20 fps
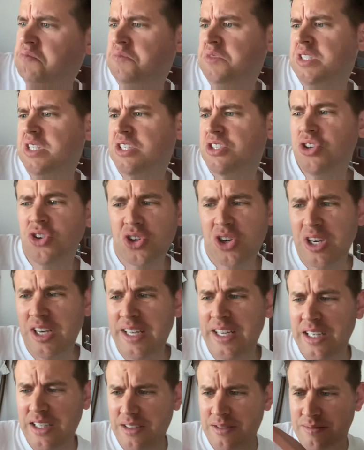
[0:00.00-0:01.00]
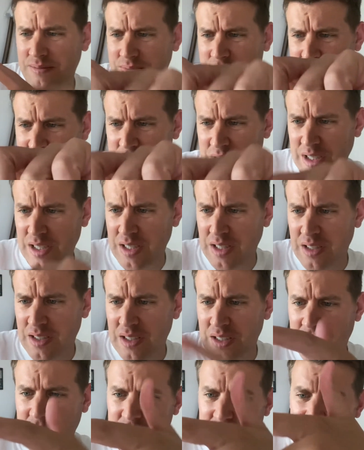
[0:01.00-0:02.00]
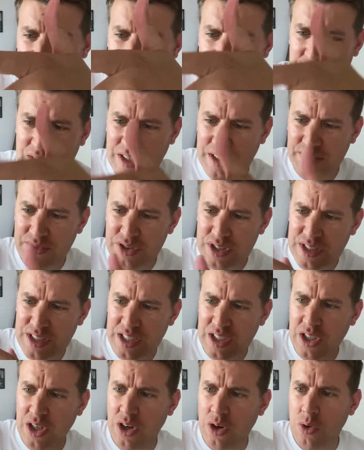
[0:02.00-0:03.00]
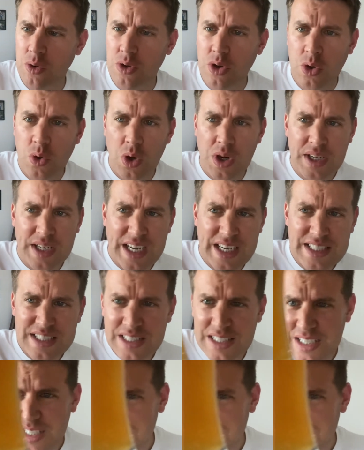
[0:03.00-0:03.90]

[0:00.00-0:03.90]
it's not clear. Definitely freezing cold. Quite gassy,